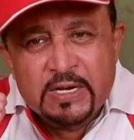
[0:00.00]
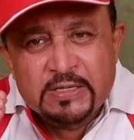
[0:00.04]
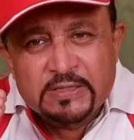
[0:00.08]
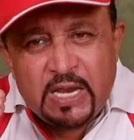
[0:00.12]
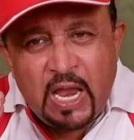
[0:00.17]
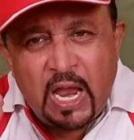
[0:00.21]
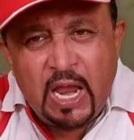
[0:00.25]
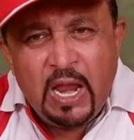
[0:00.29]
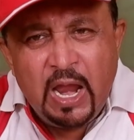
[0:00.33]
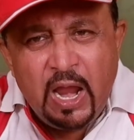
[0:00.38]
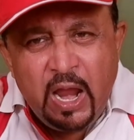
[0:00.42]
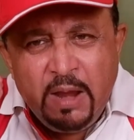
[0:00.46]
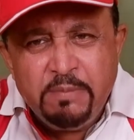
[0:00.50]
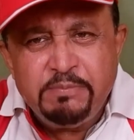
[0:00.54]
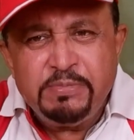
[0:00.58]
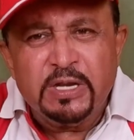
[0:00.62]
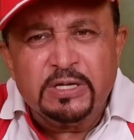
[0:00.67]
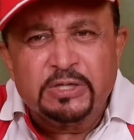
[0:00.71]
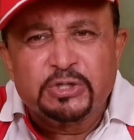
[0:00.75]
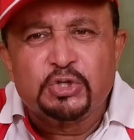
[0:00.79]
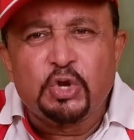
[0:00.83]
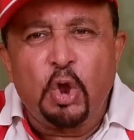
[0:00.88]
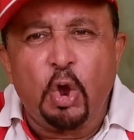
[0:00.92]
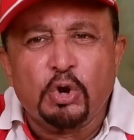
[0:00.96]
So I'm
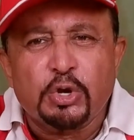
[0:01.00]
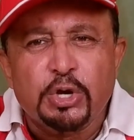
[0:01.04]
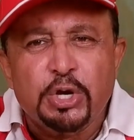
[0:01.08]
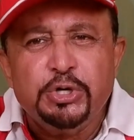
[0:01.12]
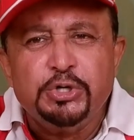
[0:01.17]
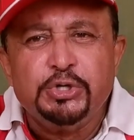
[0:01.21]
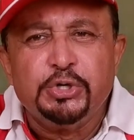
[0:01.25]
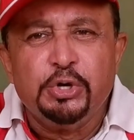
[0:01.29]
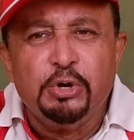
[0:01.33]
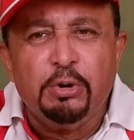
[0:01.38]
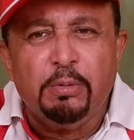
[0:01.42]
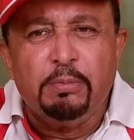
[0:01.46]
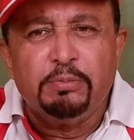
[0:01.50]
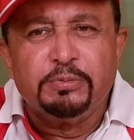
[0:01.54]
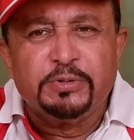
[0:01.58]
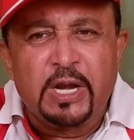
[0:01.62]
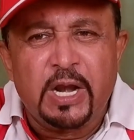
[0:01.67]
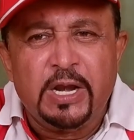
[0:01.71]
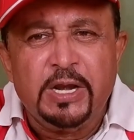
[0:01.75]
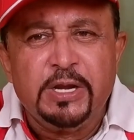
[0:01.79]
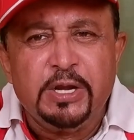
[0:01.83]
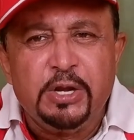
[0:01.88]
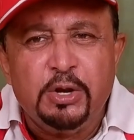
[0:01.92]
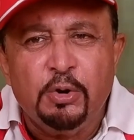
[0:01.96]
just talking to you,
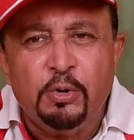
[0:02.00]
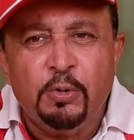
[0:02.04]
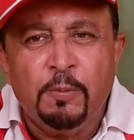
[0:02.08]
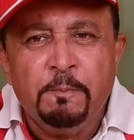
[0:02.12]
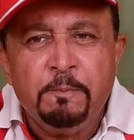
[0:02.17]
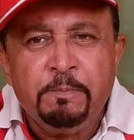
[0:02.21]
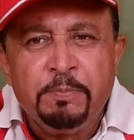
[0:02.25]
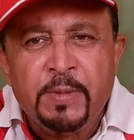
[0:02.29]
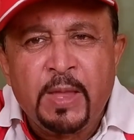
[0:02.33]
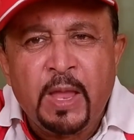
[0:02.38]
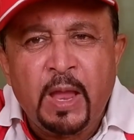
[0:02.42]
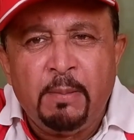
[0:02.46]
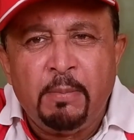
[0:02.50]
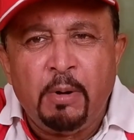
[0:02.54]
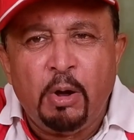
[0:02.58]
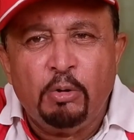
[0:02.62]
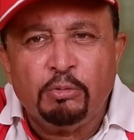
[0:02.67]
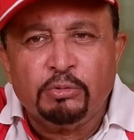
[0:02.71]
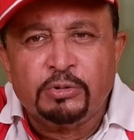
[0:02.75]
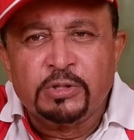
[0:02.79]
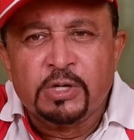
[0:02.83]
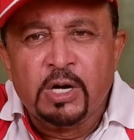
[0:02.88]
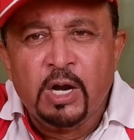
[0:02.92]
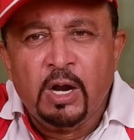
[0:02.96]
telling you
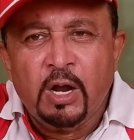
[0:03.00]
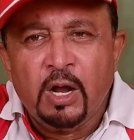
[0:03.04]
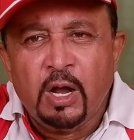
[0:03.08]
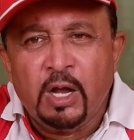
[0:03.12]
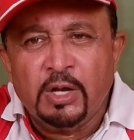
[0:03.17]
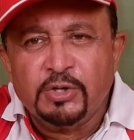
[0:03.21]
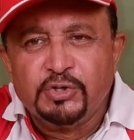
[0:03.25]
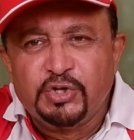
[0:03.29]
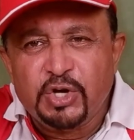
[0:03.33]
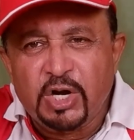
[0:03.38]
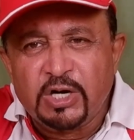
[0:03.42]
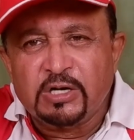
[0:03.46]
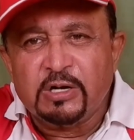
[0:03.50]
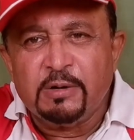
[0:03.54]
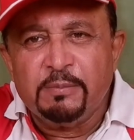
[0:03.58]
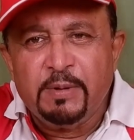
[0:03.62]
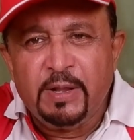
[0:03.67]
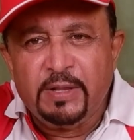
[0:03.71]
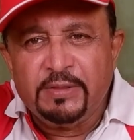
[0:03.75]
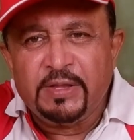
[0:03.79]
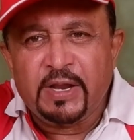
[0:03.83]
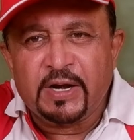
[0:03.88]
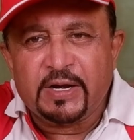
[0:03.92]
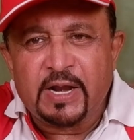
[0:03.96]
about a
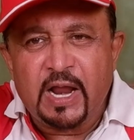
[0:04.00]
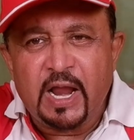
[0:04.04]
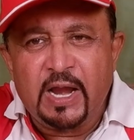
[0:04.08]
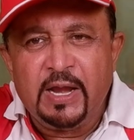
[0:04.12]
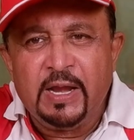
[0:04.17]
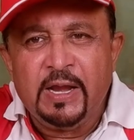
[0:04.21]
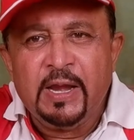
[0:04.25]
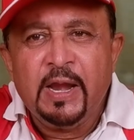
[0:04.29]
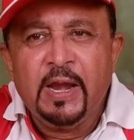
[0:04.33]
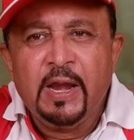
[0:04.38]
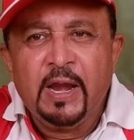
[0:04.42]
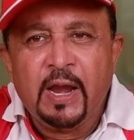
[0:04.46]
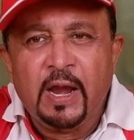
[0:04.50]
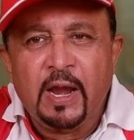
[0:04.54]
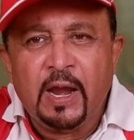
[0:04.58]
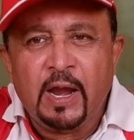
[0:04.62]
gentleman that I uh,